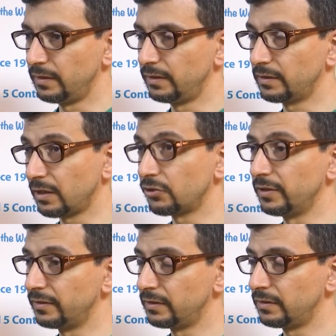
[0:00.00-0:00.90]

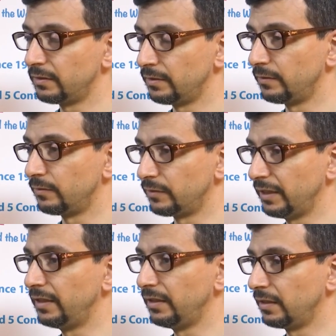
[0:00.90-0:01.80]
discussions,
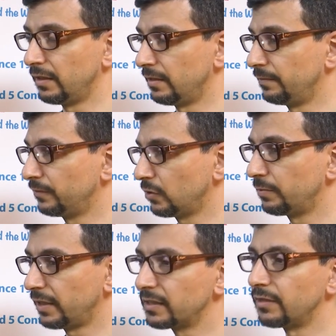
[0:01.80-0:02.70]
really
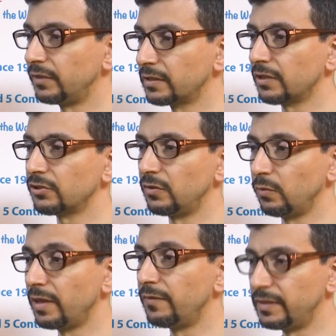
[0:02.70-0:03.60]
comprehensive
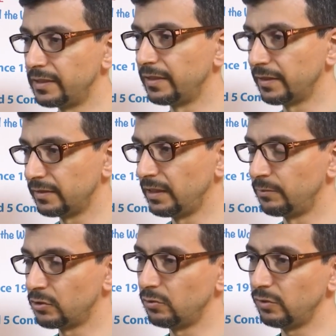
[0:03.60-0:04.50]
discussion with the visiting
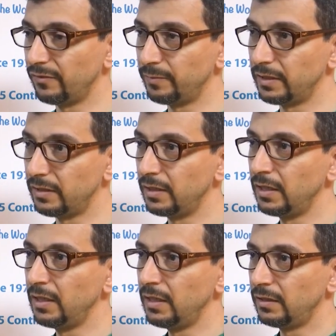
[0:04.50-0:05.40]
team. So we have been
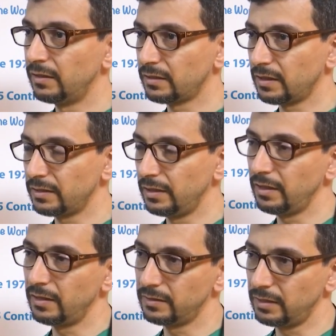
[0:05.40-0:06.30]

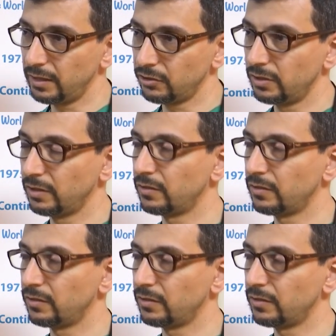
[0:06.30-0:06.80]
discussing the selection